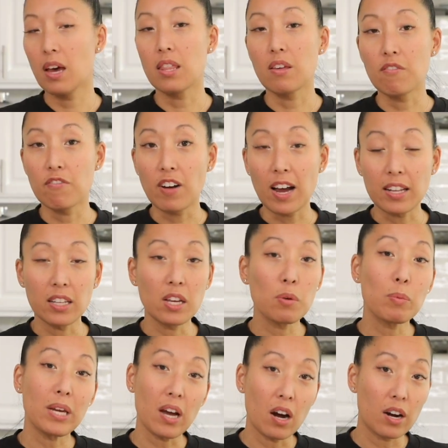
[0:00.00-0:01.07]
And then finally,
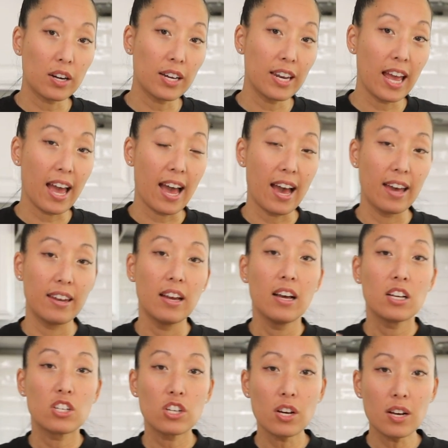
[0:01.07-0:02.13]
we are going to add
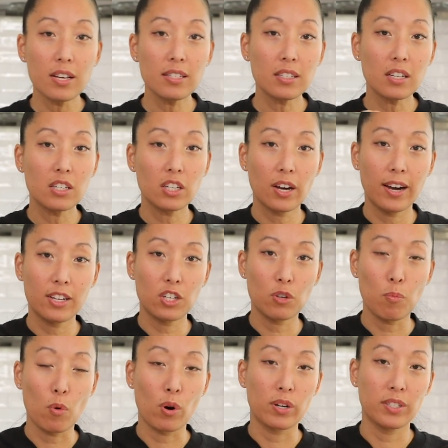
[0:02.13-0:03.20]
just a touch
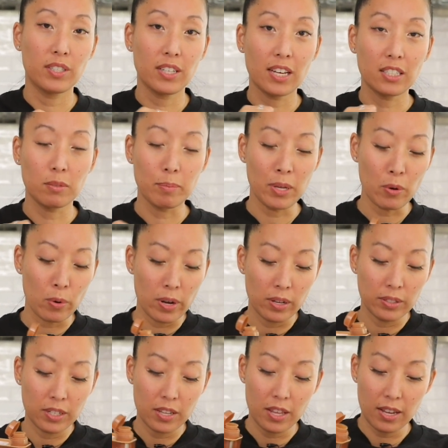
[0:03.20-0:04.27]
more sesame oil
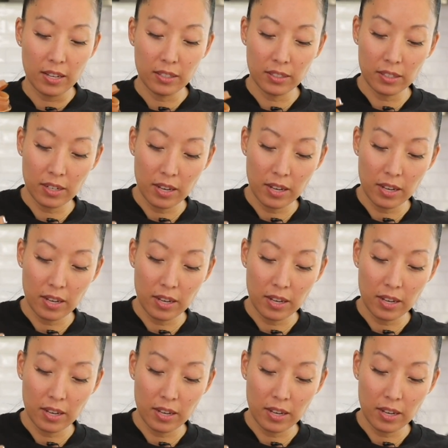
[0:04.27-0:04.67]
to this.